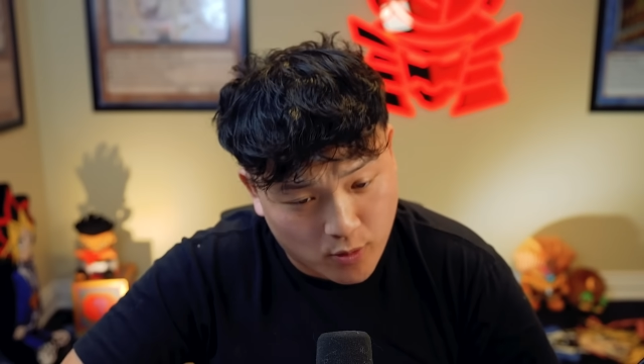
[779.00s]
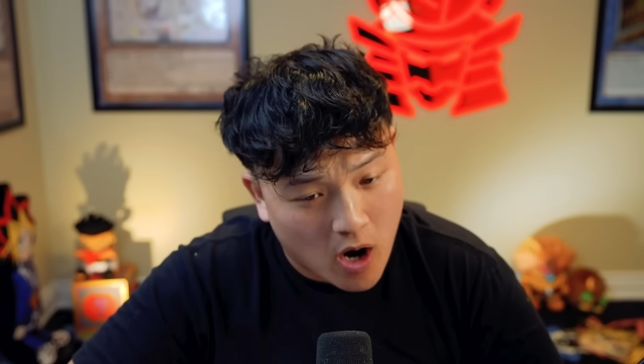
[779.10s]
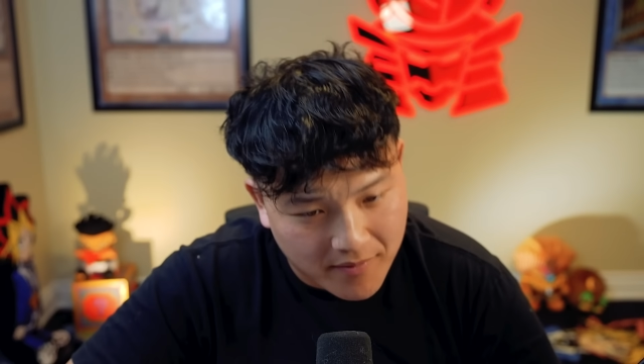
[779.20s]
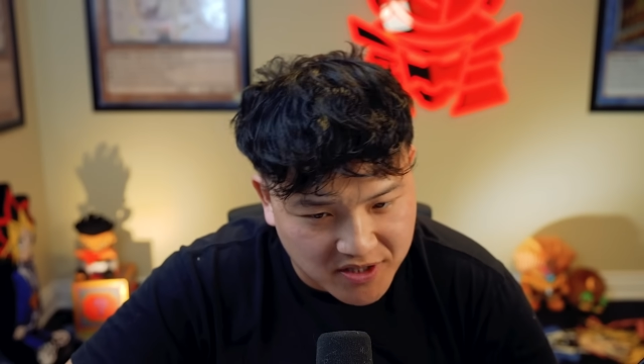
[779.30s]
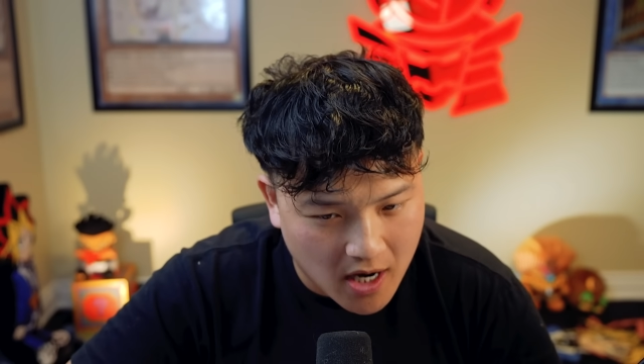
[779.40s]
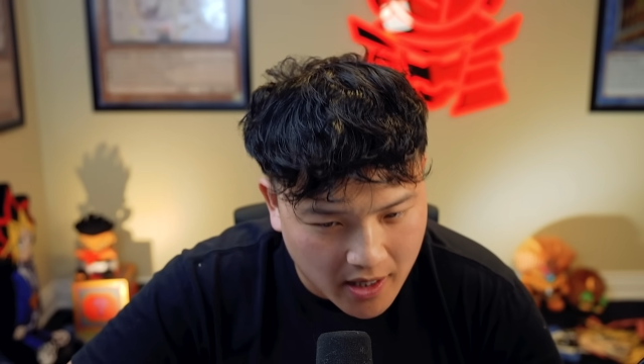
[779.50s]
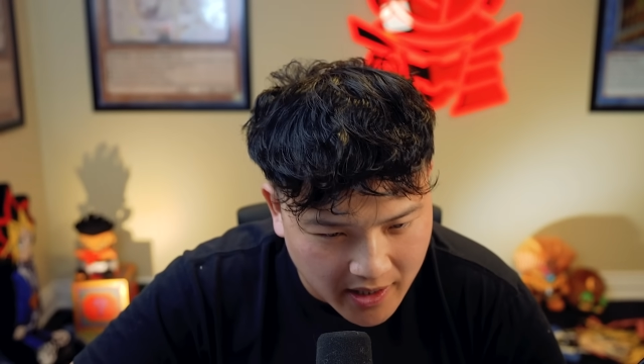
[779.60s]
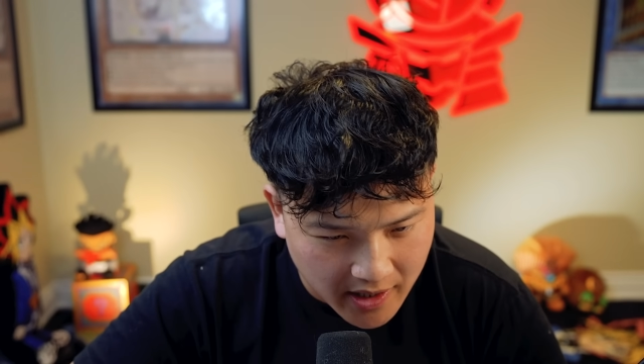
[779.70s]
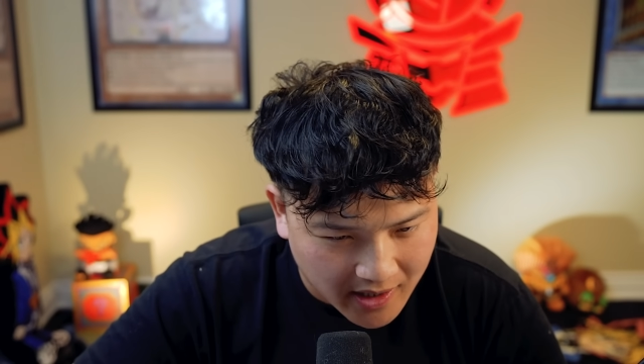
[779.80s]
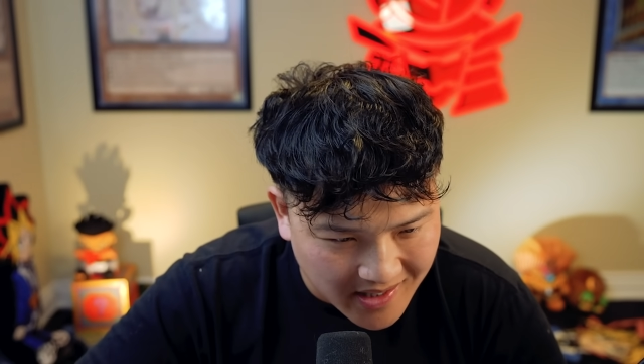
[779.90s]
obviously not going
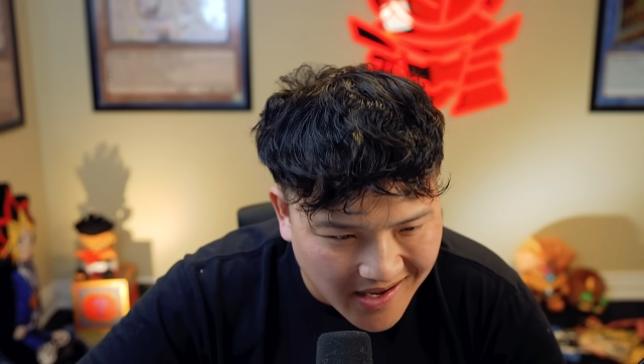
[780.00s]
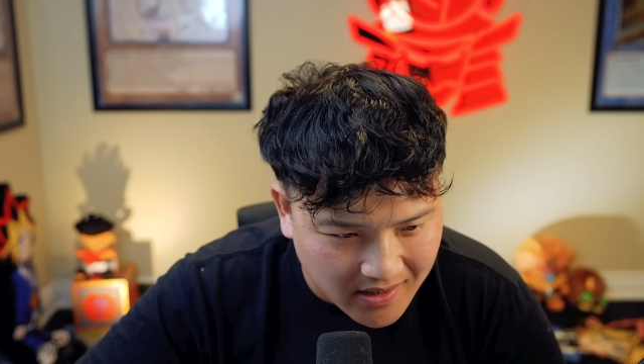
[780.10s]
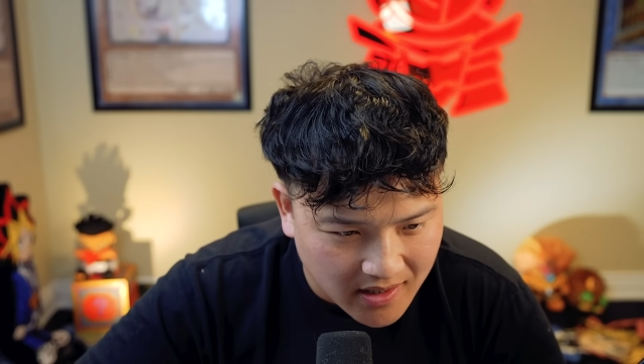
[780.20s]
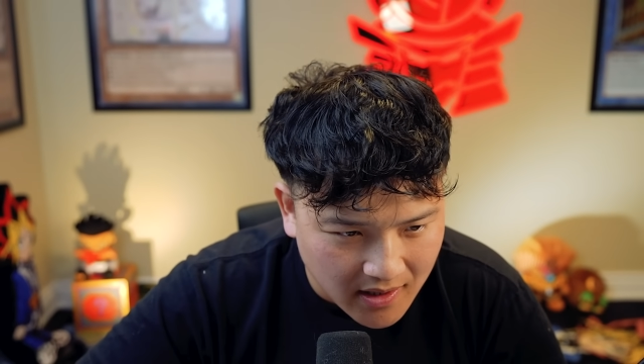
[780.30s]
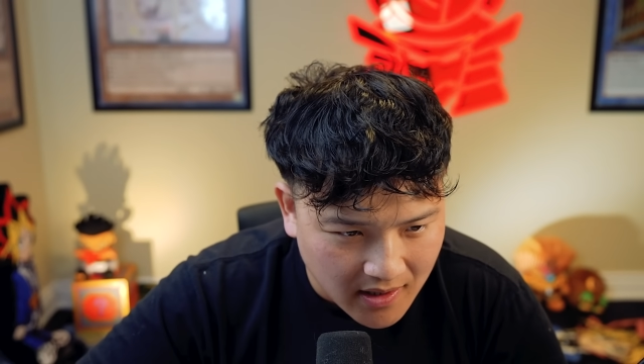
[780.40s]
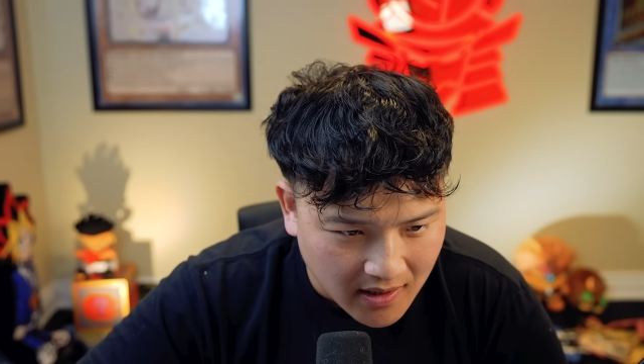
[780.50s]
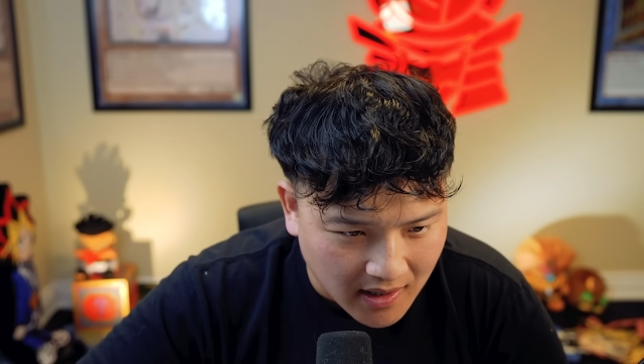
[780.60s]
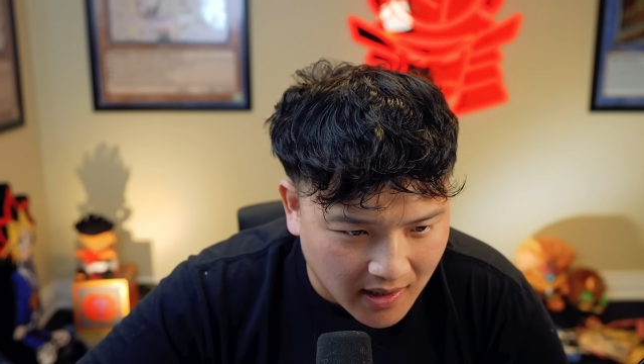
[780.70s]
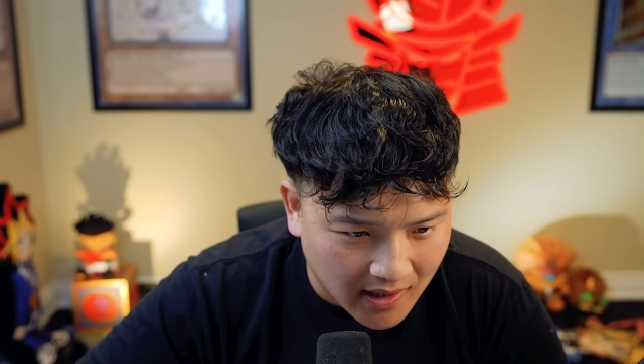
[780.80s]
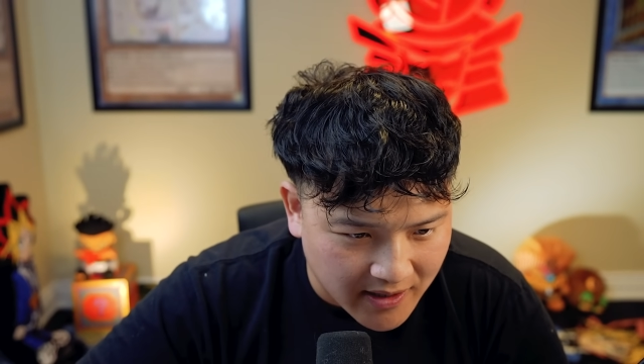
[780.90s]
to conduct
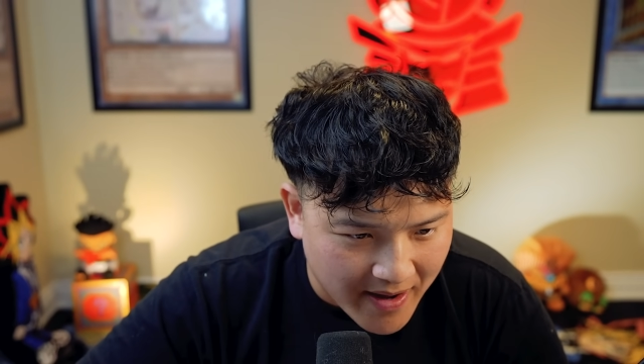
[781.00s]
the battle